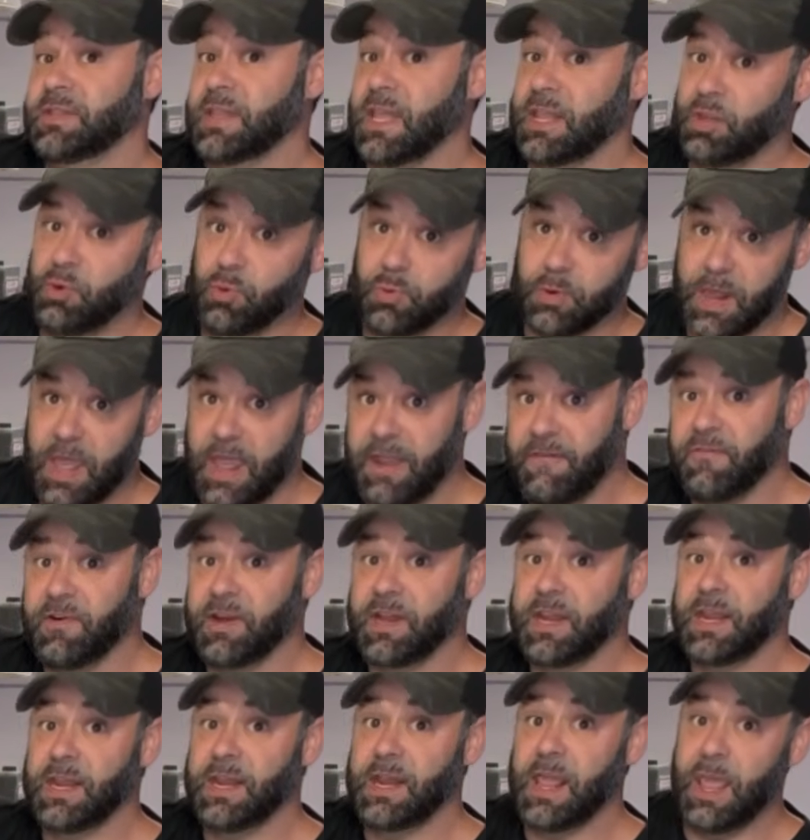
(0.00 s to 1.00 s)
that you would ever
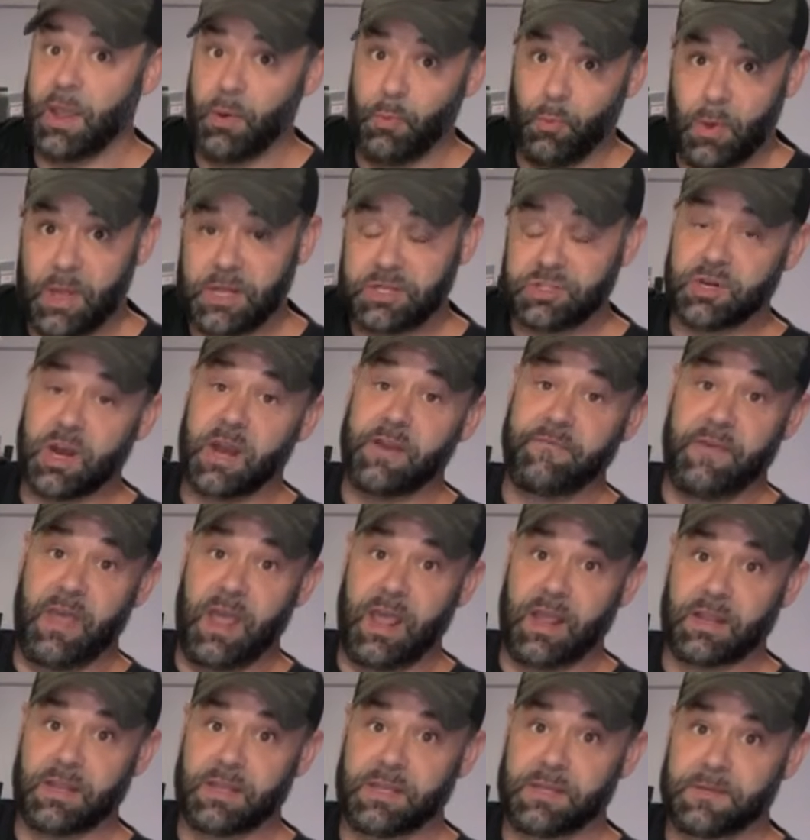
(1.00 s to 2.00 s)
need a wet dry
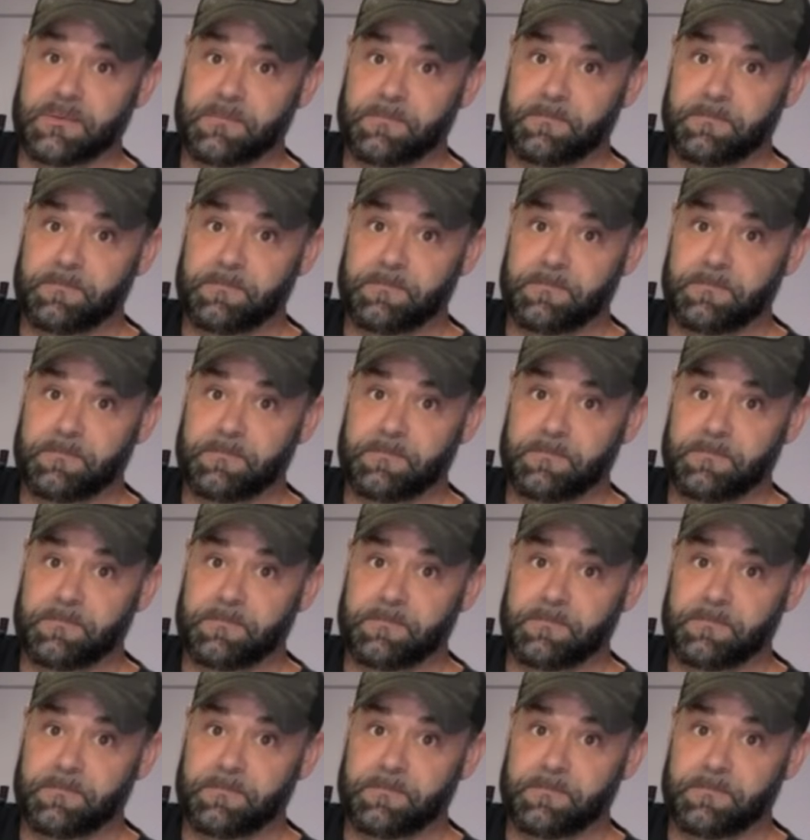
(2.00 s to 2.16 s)
vac.